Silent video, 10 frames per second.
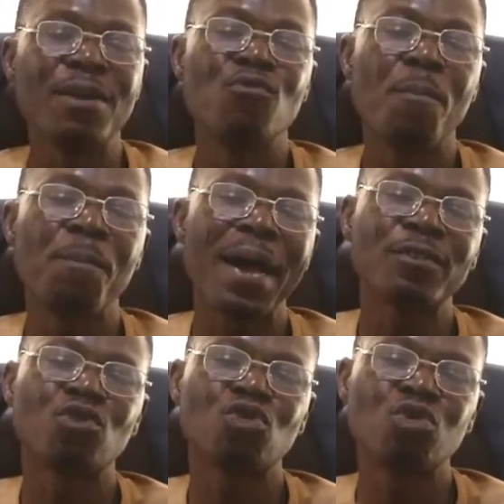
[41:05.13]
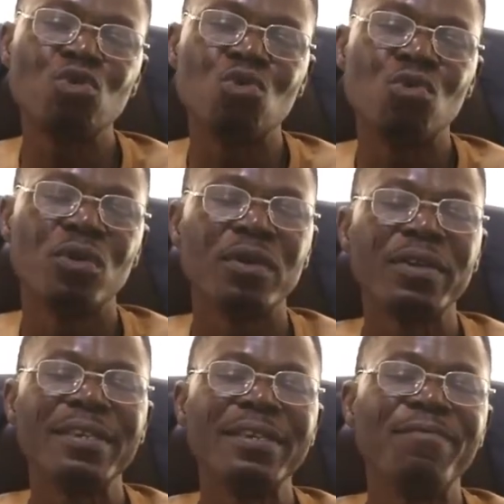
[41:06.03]
will pass through
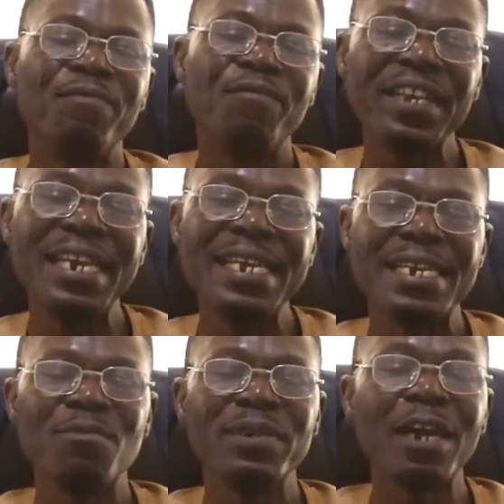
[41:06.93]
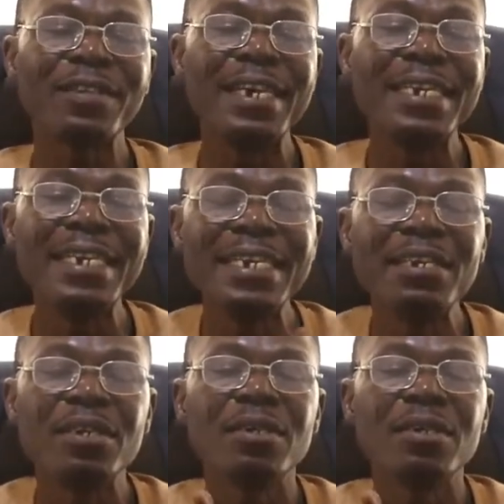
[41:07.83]
freely without any